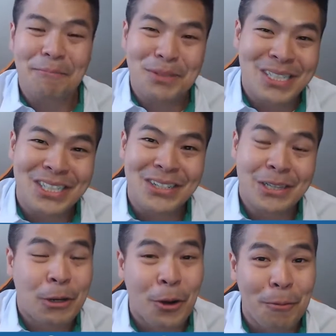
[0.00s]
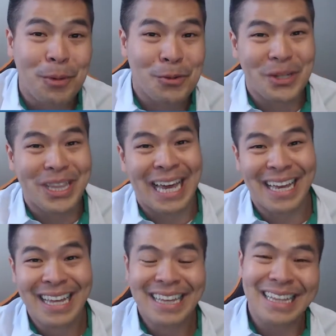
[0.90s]
position in the corporate world
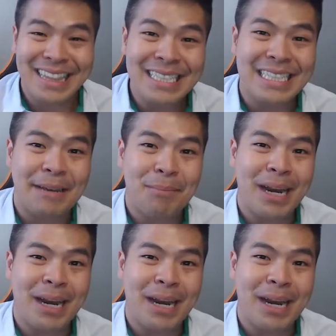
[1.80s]
that does that.